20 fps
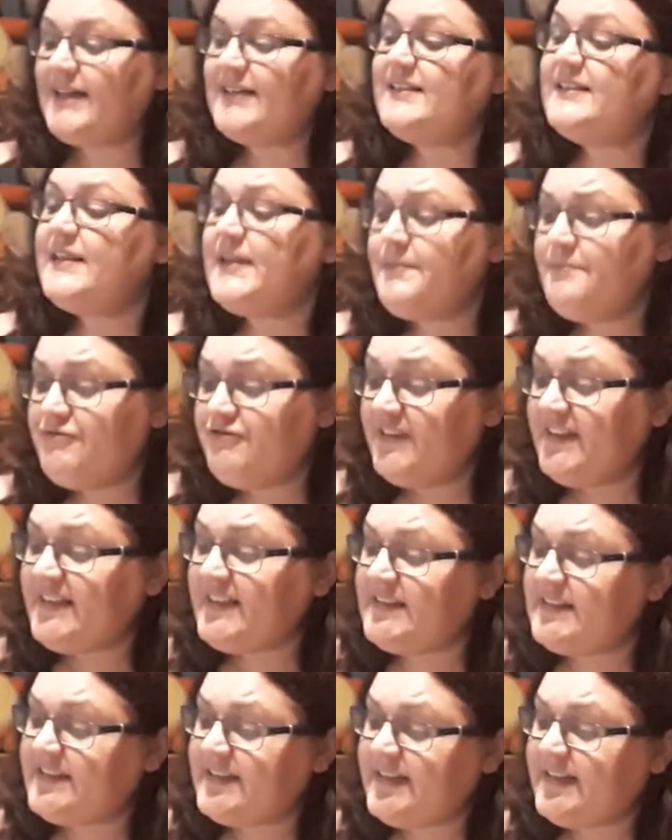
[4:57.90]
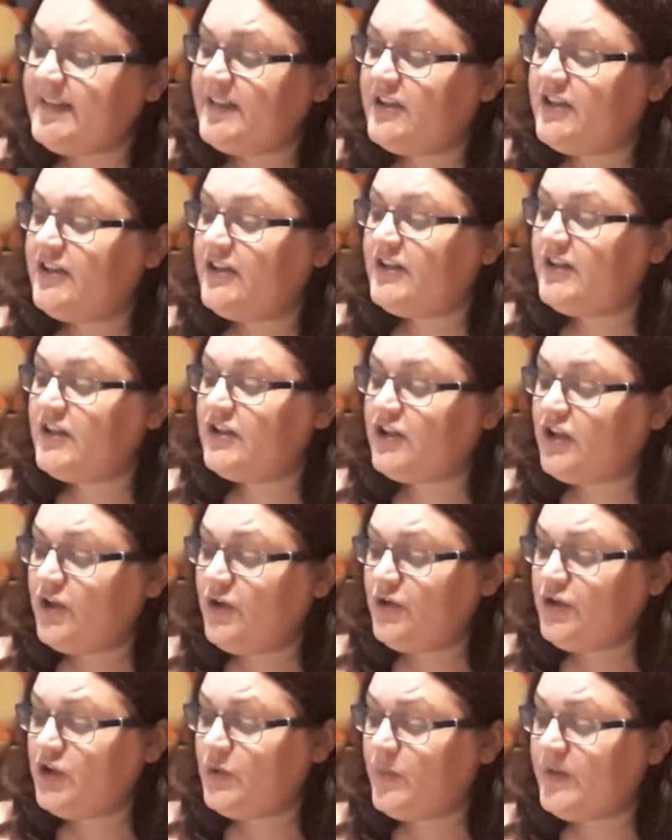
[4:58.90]
Contemporaries considered
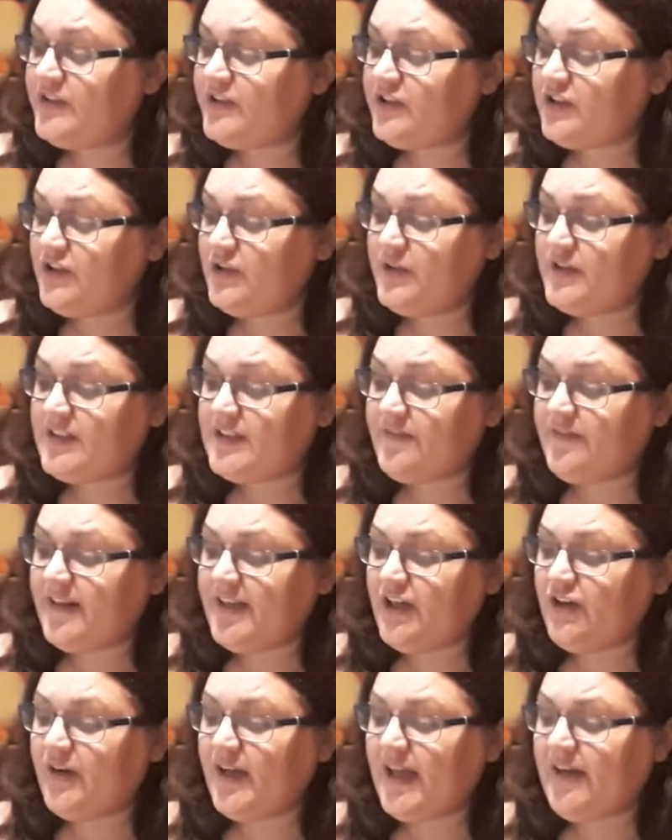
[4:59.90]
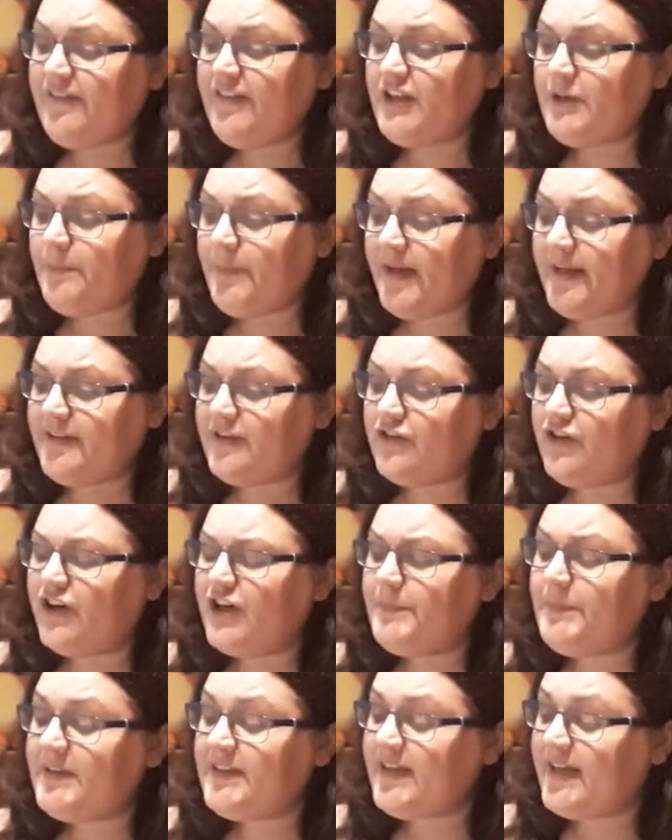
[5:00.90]
those who were exclusively or heavily dependent
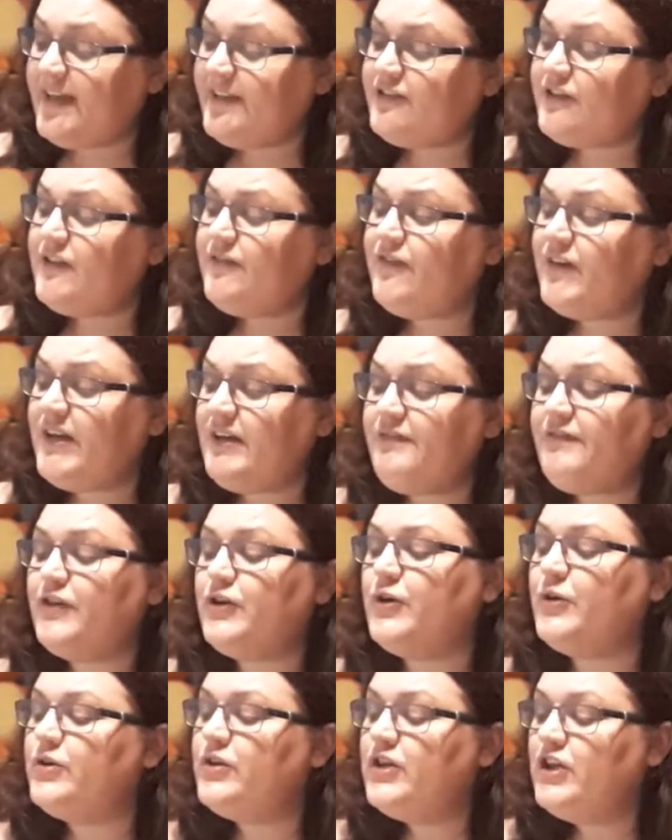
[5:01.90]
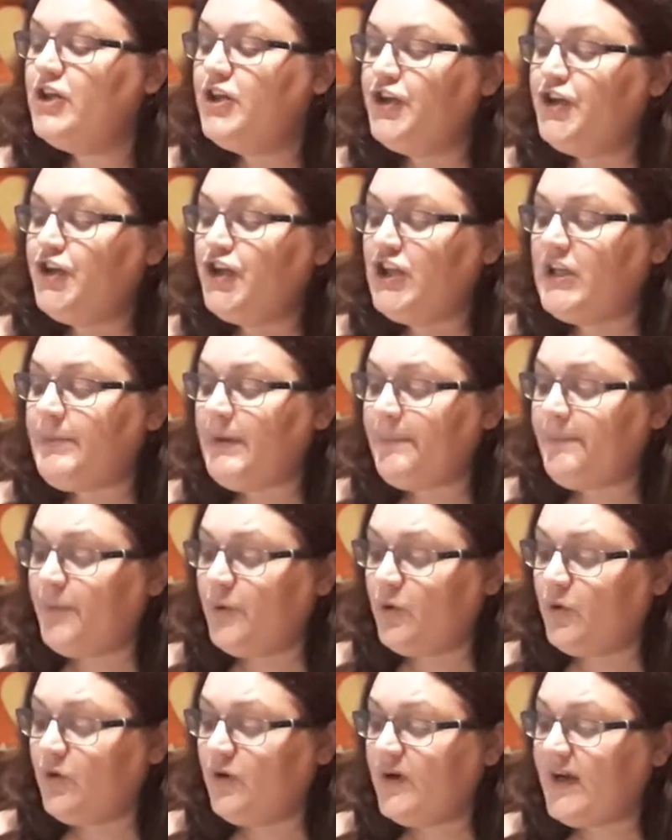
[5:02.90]
on a potato for their food to be
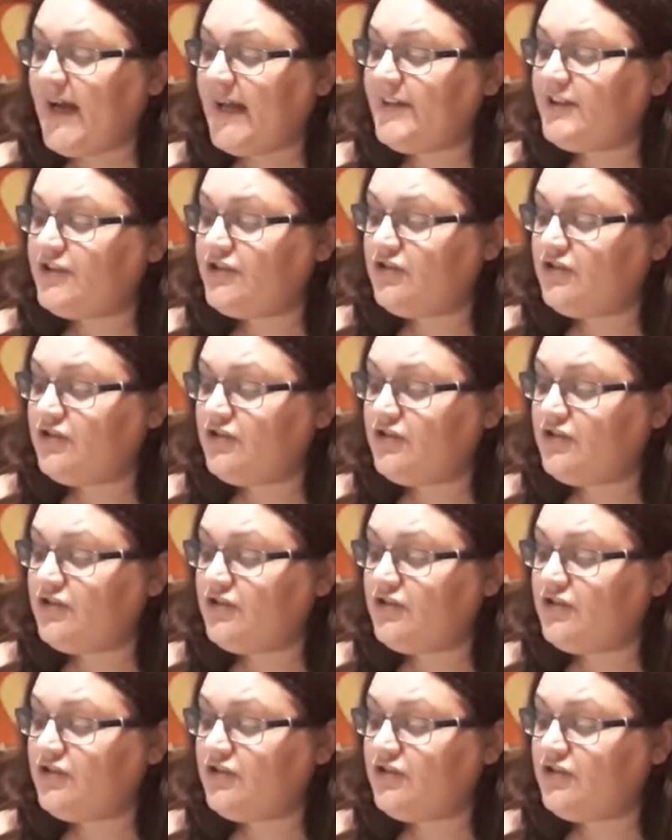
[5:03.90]
poor, and